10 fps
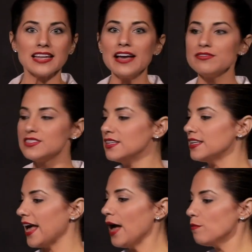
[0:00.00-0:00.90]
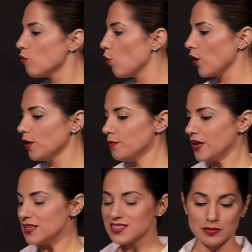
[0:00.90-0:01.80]
Life didn't get more
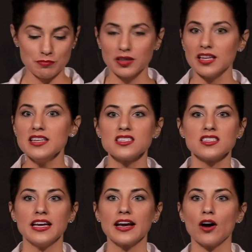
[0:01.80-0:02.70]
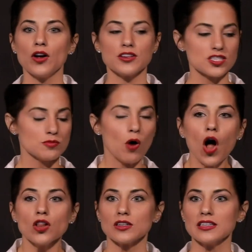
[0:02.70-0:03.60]
simplistic on a
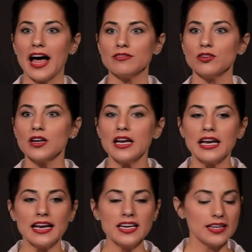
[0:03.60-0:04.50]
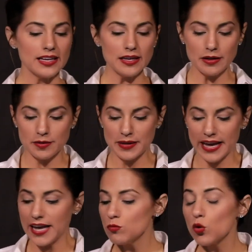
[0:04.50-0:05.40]
smaller level, it
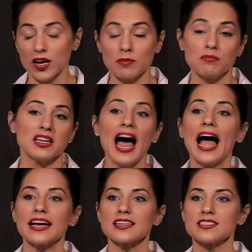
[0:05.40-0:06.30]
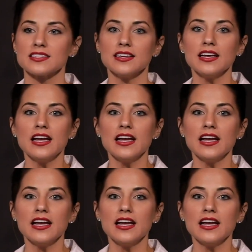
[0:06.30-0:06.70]
became more complex.